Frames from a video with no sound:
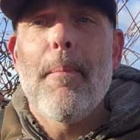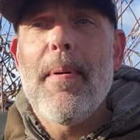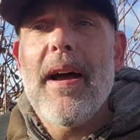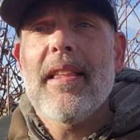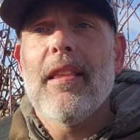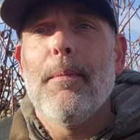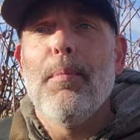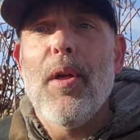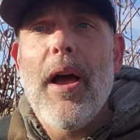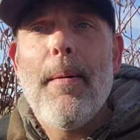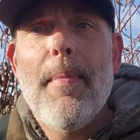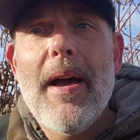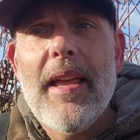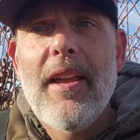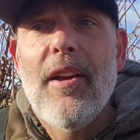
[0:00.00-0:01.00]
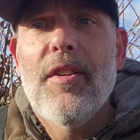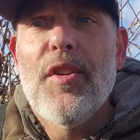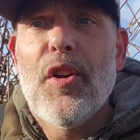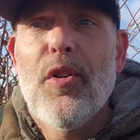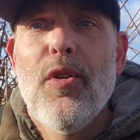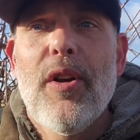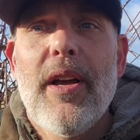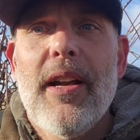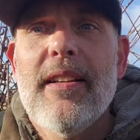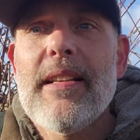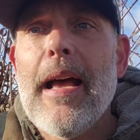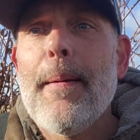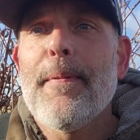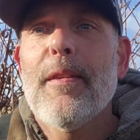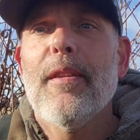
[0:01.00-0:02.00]
back to the blind back here, and the crook, it is
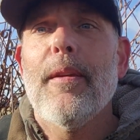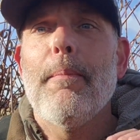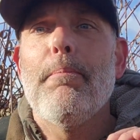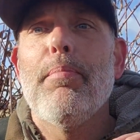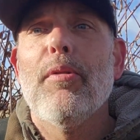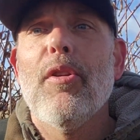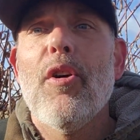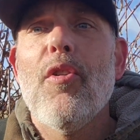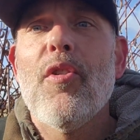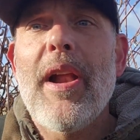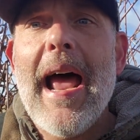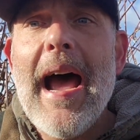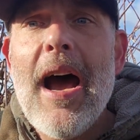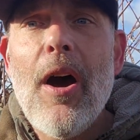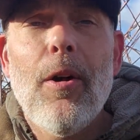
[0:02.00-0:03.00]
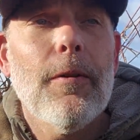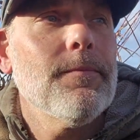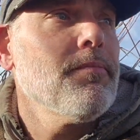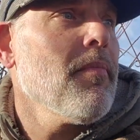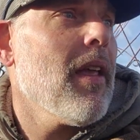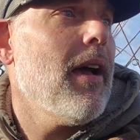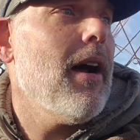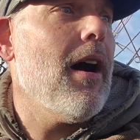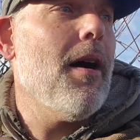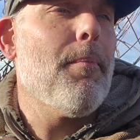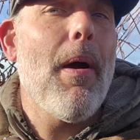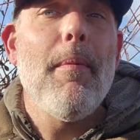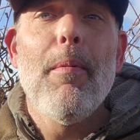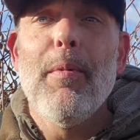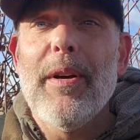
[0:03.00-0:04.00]
absolutely blown out.
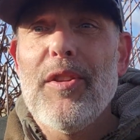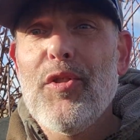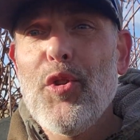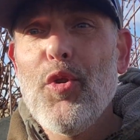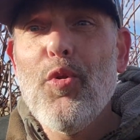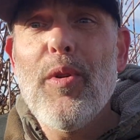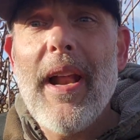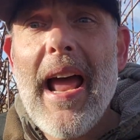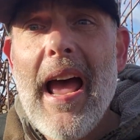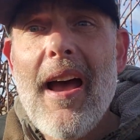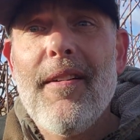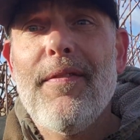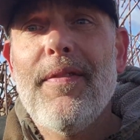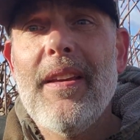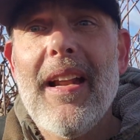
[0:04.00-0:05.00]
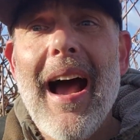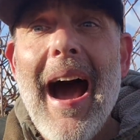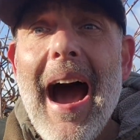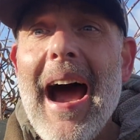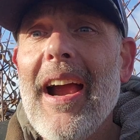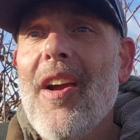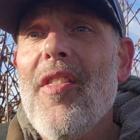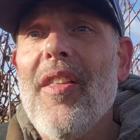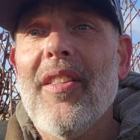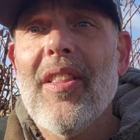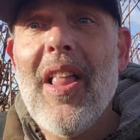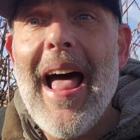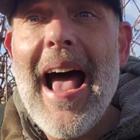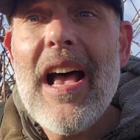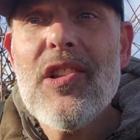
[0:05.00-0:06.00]
Probably 2.5 feet higher than
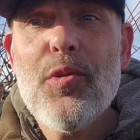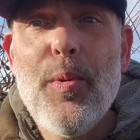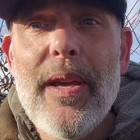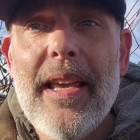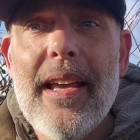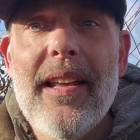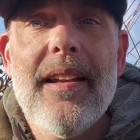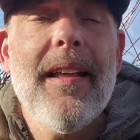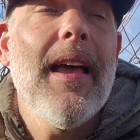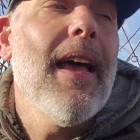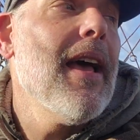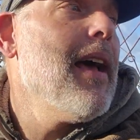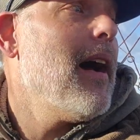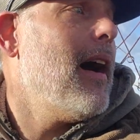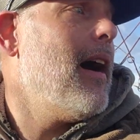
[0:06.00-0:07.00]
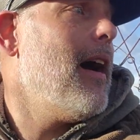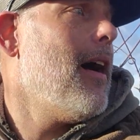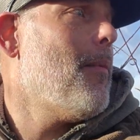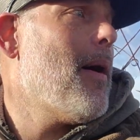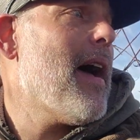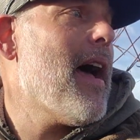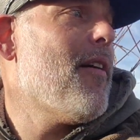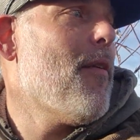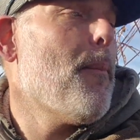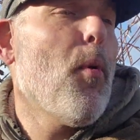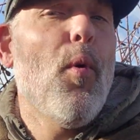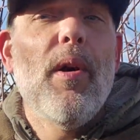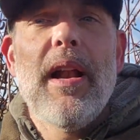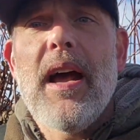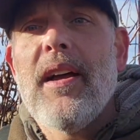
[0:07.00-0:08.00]
last weekend. I have a
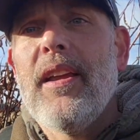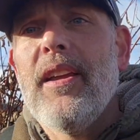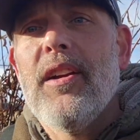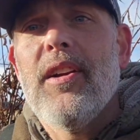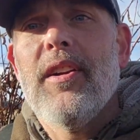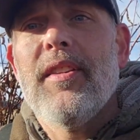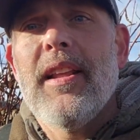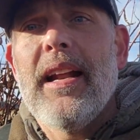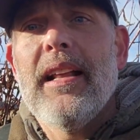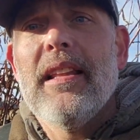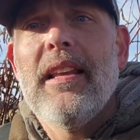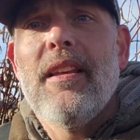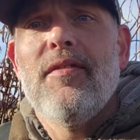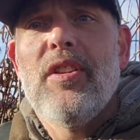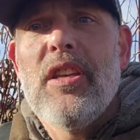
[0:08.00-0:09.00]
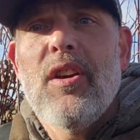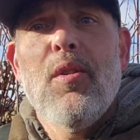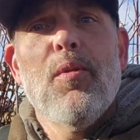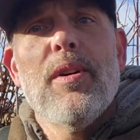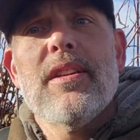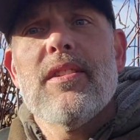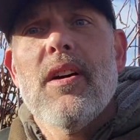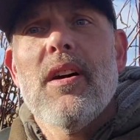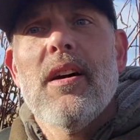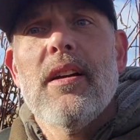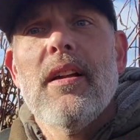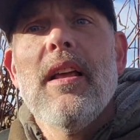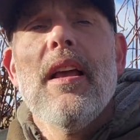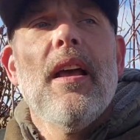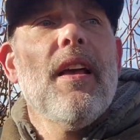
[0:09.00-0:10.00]
point out here that I leave decoys
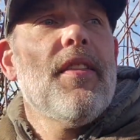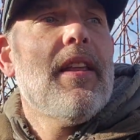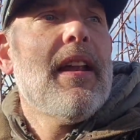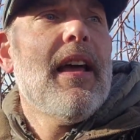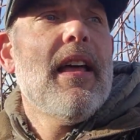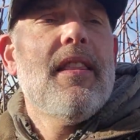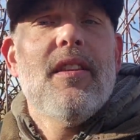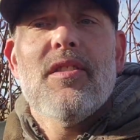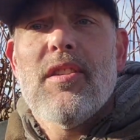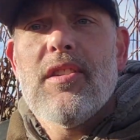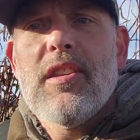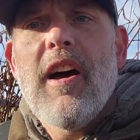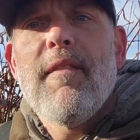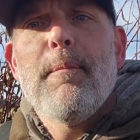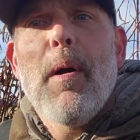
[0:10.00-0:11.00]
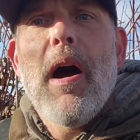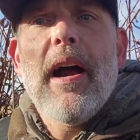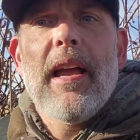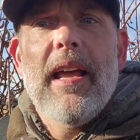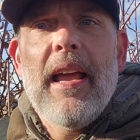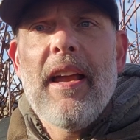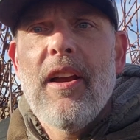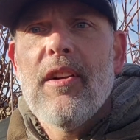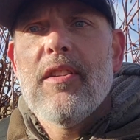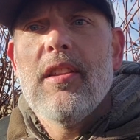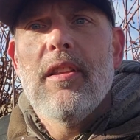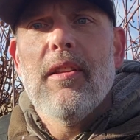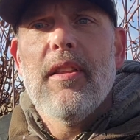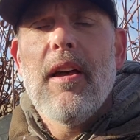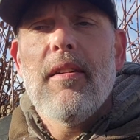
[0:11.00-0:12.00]
on. There's a soft pocket here to
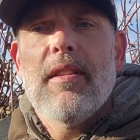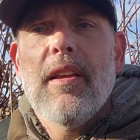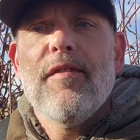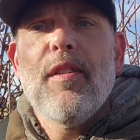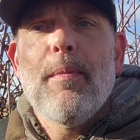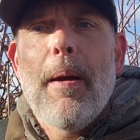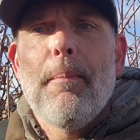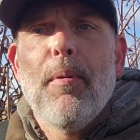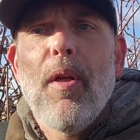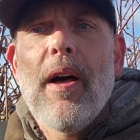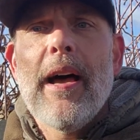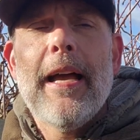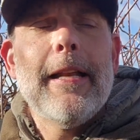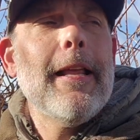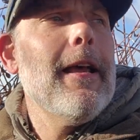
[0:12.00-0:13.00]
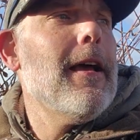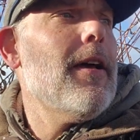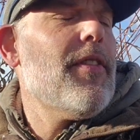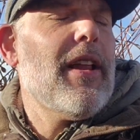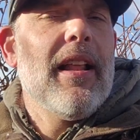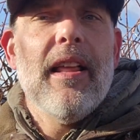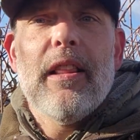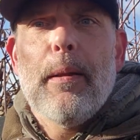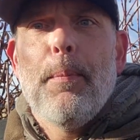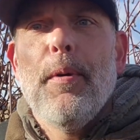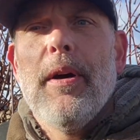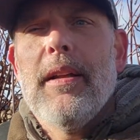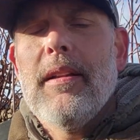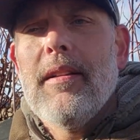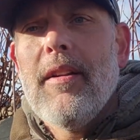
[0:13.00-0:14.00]
the left up to my blind that I like to
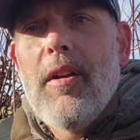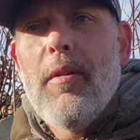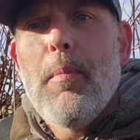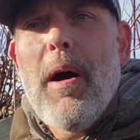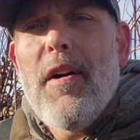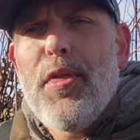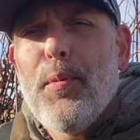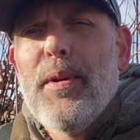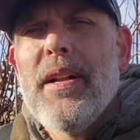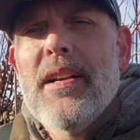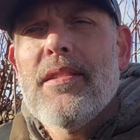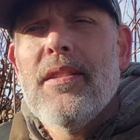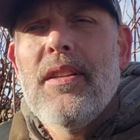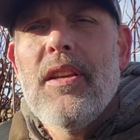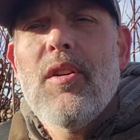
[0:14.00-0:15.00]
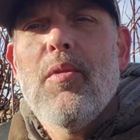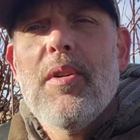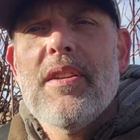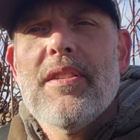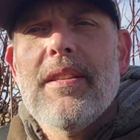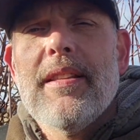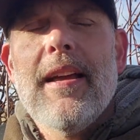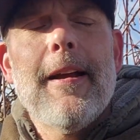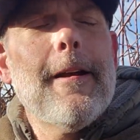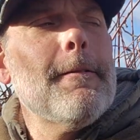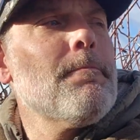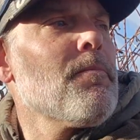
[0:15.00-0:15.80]
put, about 3 dozen decoys in there.